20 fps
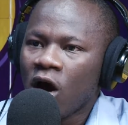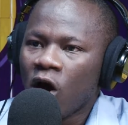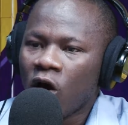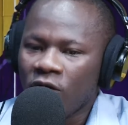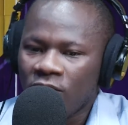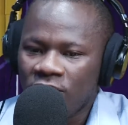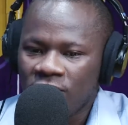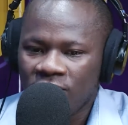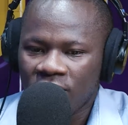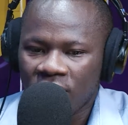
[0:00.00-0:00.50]

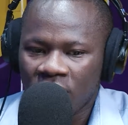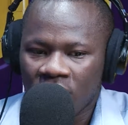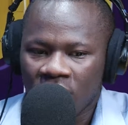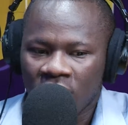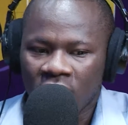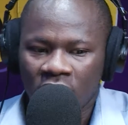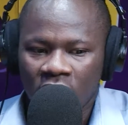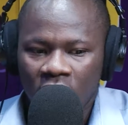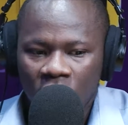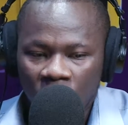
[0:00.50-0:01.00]
of
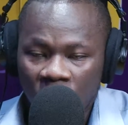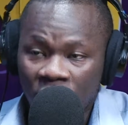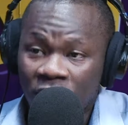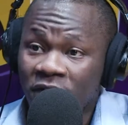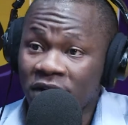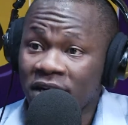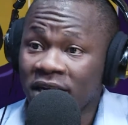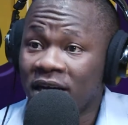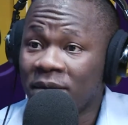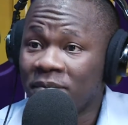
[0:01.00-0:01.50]

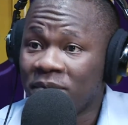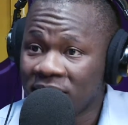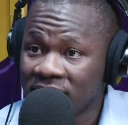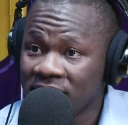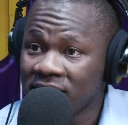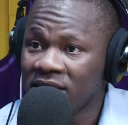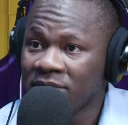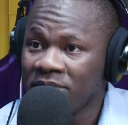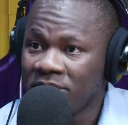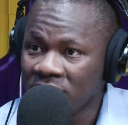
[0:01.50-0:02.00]
offering
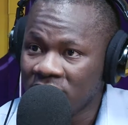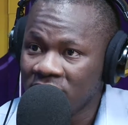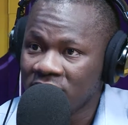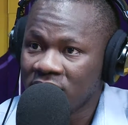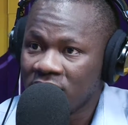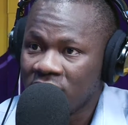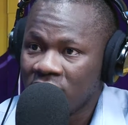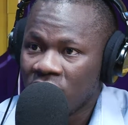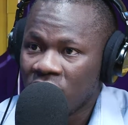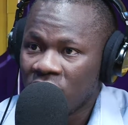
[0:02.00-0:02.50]
capacity building